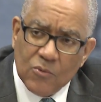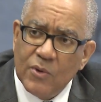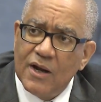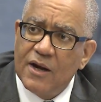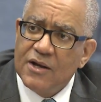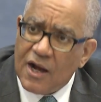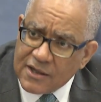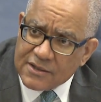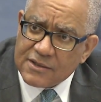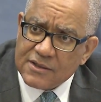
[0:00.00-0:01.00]
We are
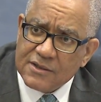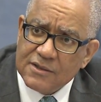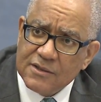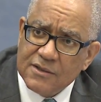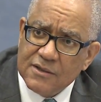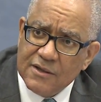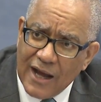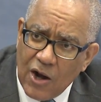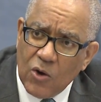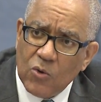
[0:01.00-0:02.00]
not
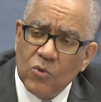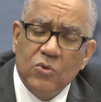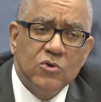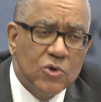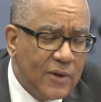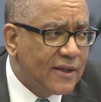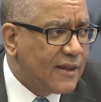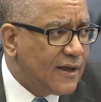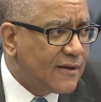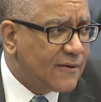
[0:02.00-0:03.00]
now doing
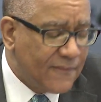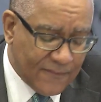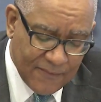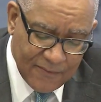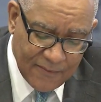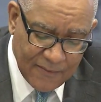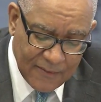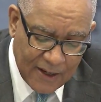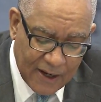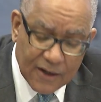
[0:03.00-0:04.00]
that,
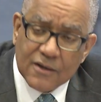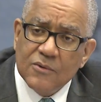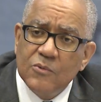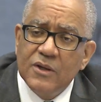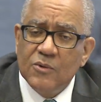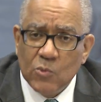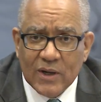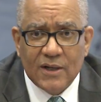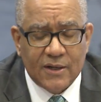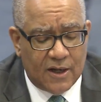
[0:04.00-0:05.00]
and we
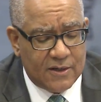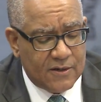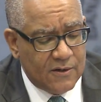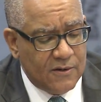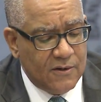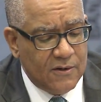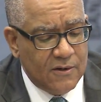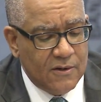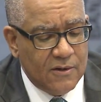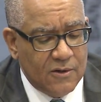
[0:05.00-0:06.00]
will not
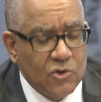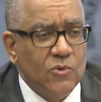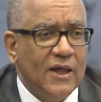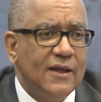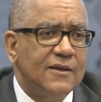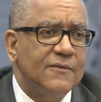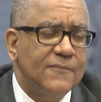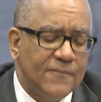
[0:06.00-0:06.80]
do that.